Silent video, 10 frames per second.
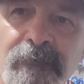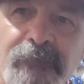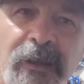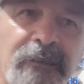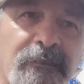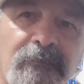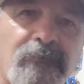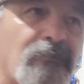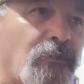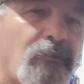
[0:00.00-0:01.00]
Father,
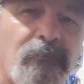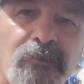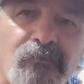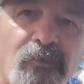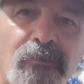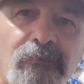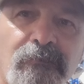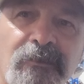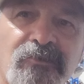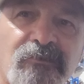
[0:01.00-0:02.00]
go enroll.
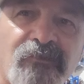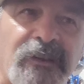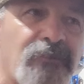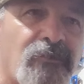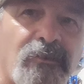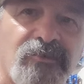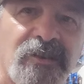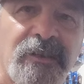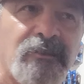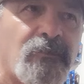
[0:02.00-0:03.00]
It's $300 a
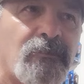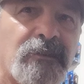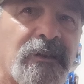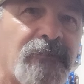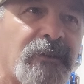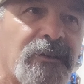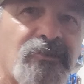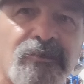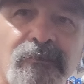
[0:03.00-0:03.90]
year to go in the gun range.